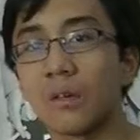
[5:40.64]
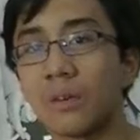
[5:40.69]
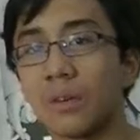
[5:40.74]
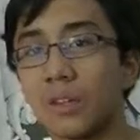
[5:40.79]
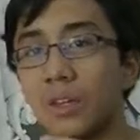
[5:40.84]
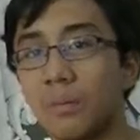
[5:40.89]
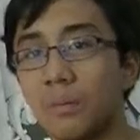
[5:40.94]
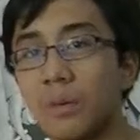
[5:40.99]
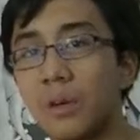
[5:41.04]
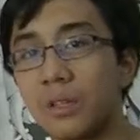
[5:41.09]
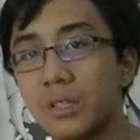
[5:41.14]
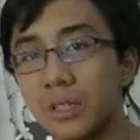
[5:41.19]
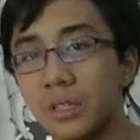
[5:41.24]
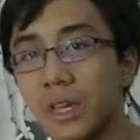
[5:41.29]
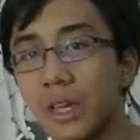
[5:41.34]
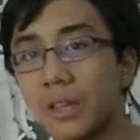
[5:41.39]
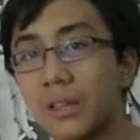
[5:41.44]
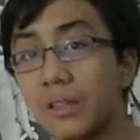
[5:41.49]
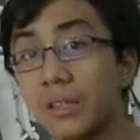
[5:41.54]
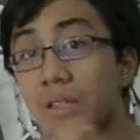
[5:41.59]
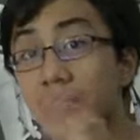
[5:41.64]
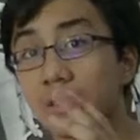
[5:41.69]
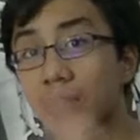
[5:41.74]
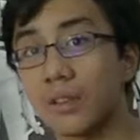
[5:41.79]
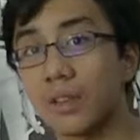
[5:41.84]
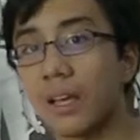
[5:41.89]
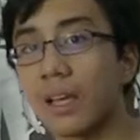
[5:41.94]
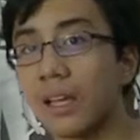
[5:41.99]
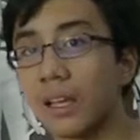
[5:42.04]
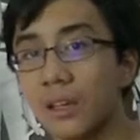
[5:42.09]
what their personalities
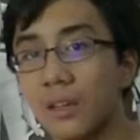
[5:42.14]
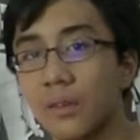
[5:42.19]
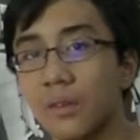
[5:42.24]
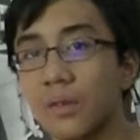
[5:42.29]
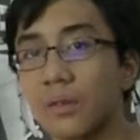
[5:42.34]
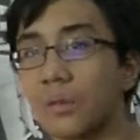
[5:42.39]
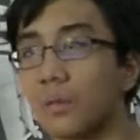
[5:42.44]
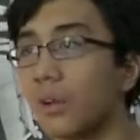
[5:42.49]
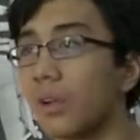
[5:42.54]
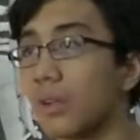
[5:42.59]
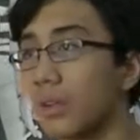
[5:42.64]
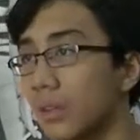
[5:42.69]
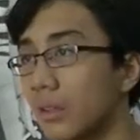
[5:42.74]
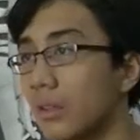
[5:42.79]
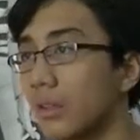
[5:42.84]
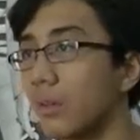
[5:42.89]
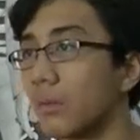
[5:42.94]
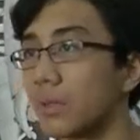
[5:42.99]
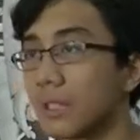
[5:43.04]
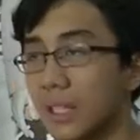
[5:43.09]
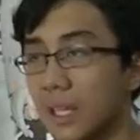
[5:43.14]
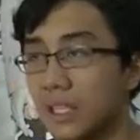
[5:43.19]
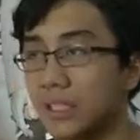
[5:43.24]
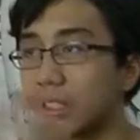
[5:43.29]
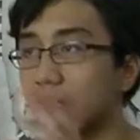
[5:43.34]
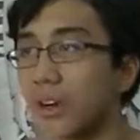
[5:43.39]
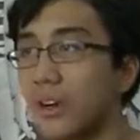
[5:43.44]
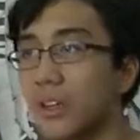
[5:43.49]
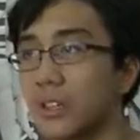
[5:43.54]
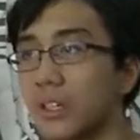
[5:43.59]
are like. Well, you know,
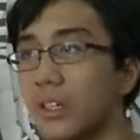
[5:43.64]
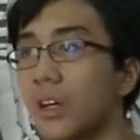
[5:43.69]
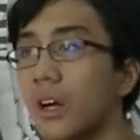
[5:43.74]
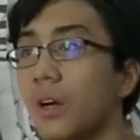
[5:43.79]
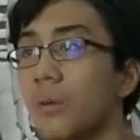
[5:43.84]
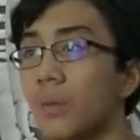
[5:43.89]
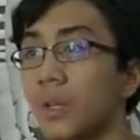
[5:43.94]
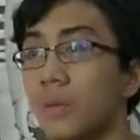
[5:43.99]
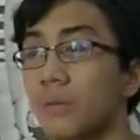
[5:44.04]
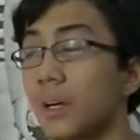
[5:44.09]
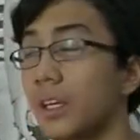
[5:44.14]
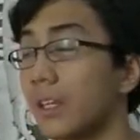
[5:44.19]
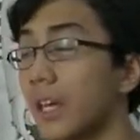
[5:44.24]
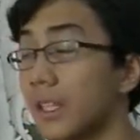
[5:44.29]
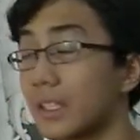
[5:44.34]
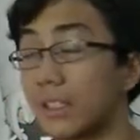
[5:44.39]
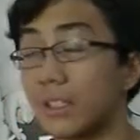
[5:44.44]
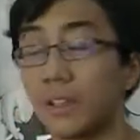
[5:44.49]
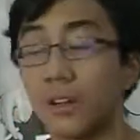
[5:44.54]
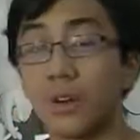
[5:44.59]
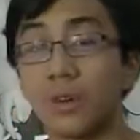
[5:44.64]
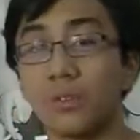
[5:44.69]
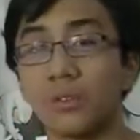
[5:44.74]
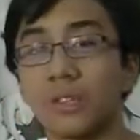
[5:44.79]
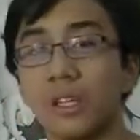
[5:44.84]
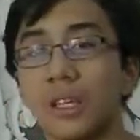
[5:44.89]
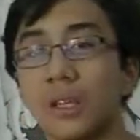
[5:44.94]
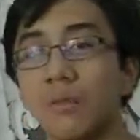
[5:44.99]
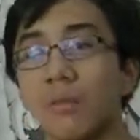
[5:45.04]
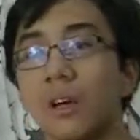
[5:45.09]
besides the Archie comic, but that's their
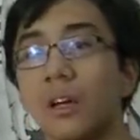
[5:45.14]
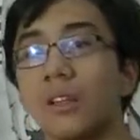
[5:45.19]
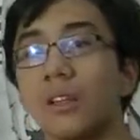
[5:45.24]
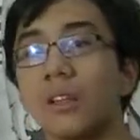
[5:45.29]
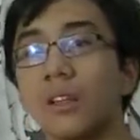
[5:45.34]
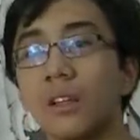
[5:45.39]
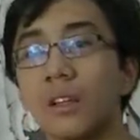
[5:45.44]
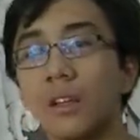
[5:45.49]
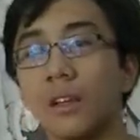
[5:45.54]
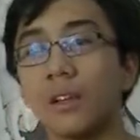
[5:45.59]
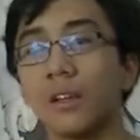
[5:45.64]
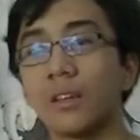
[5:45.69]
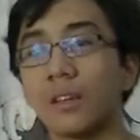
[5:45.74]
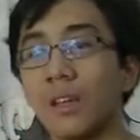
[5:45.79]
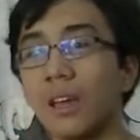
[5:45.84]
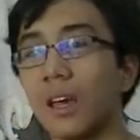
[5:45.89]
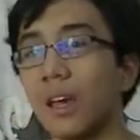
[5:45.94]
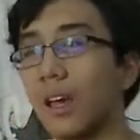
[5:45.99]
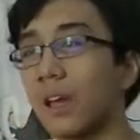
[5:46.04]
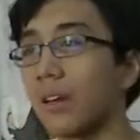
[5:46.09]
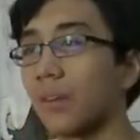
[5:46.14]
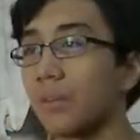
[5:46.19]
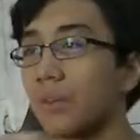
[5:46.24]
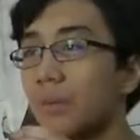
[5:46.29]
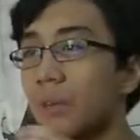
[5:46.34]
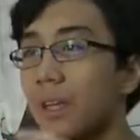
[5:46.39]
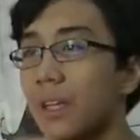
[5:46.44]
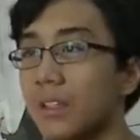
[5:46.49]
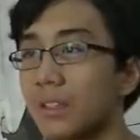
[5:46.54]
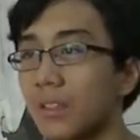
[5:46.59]
own thing. But yeah,
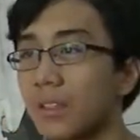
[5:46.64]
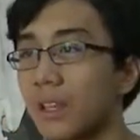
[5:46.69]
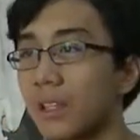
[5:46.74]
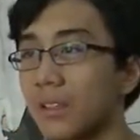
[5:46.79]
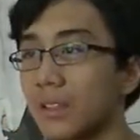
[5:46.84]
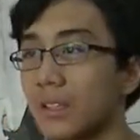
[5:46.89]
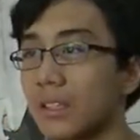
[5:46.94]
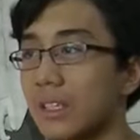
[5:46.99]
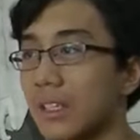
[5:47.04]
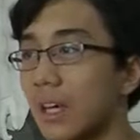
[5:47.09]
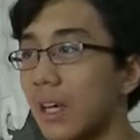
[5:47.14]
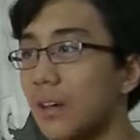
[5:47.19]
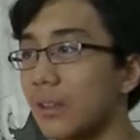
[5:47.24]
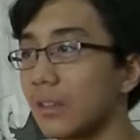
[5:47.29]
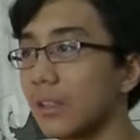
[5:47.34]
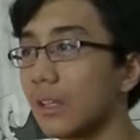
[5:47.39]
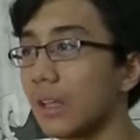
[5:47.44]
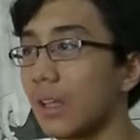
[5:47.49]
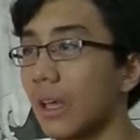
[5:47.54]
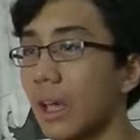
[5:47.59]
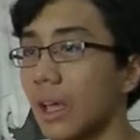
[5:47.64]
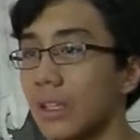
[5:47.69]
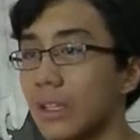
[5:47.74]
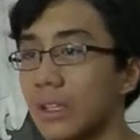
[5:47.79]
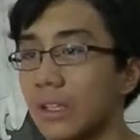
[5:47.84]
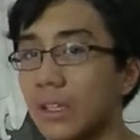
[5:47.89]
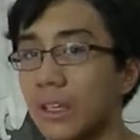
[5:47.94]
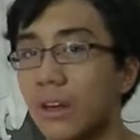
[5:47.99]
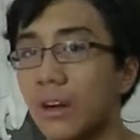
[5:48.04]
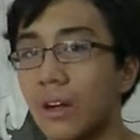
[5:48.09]
we managed to get to see how they
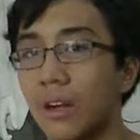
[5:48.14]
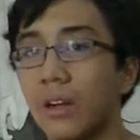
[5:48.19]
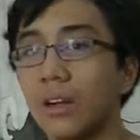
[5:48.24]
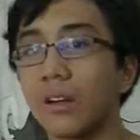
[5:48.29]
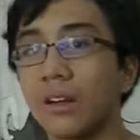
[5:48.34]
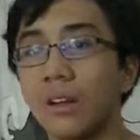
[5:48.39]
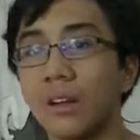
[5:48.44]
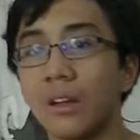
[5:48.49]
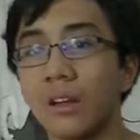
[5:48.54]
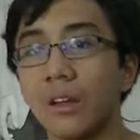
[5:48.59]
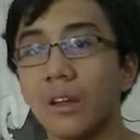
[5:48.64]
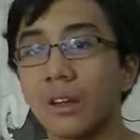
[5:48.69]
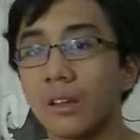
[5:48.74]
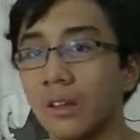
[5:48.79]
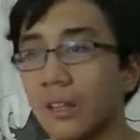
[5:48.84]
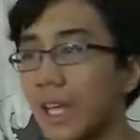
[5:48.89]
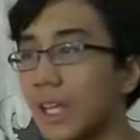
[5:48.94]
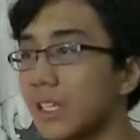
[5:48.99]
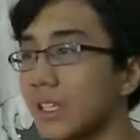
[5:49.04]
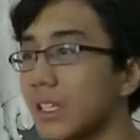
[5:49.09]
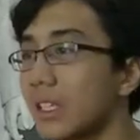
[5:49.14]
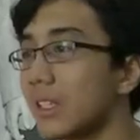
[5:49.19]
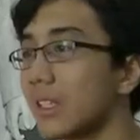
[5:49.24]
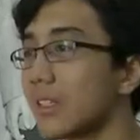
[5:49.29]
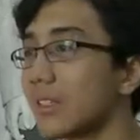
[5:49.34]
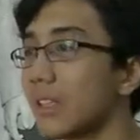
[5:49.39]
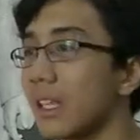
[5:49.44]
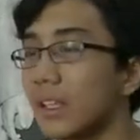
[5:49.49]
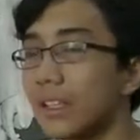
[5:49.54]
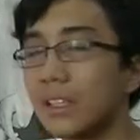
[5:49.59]
actually are, and
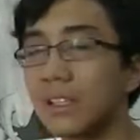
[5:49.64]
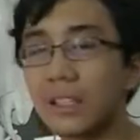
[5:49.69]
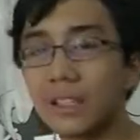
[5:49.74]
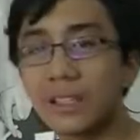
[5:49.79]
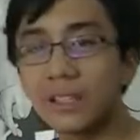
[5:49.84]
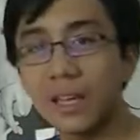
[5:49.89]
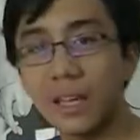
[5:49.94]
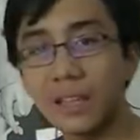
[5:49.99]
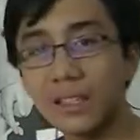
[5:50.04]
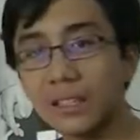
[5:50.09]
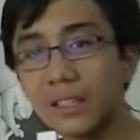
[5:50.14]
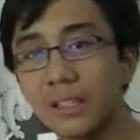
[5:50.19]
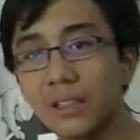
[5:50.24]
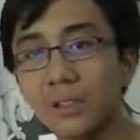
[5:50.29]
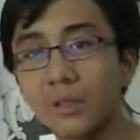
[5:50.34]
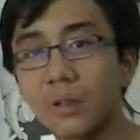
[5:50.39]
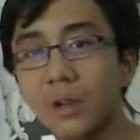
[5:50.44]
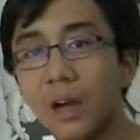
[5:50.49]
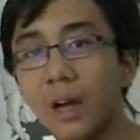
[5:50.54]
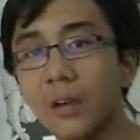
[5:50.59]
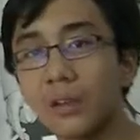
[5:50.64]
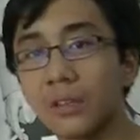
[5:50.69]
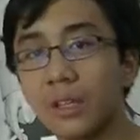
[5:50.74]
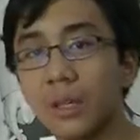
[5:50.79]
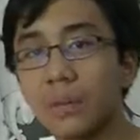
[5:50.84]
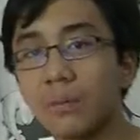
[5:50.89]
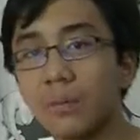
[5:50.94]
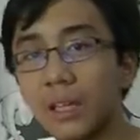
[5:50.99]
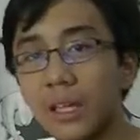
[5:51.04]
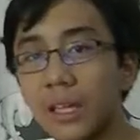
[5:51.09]
actually technically ties into how
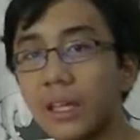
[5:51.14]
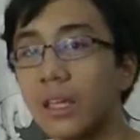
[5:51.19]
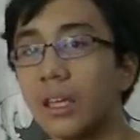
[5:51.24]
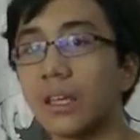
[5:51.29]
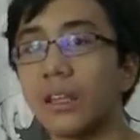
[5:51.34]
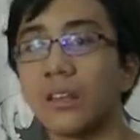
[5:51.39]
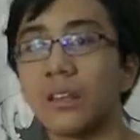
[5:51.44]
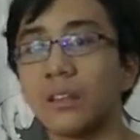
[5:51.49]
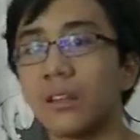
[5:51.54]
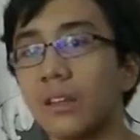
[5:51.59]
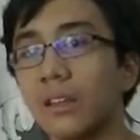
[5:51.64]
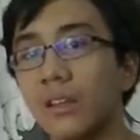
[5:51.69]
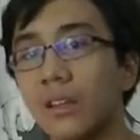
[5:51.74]
they played in